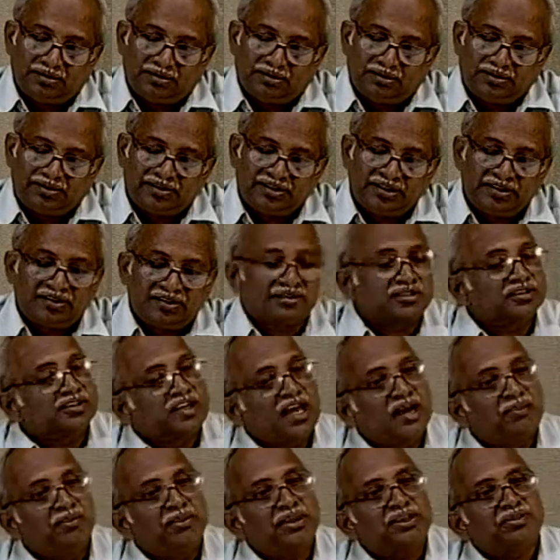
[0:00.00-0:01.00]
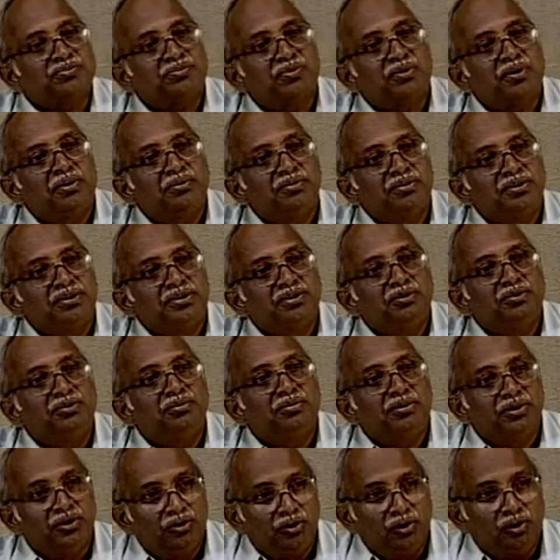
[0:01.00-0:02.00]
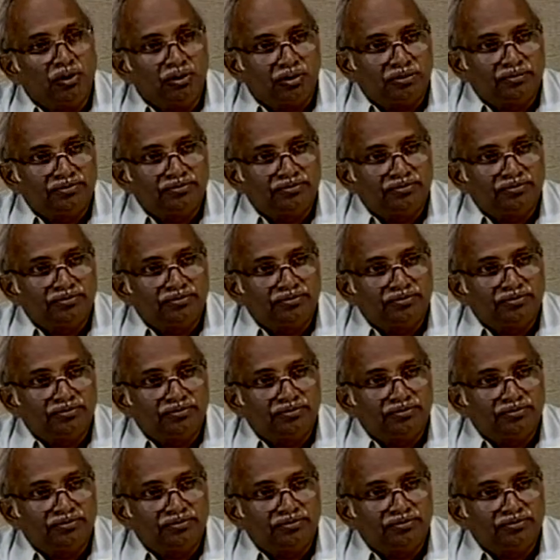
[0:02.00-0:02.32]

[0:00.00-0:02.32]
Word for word: since the damage probability will be low,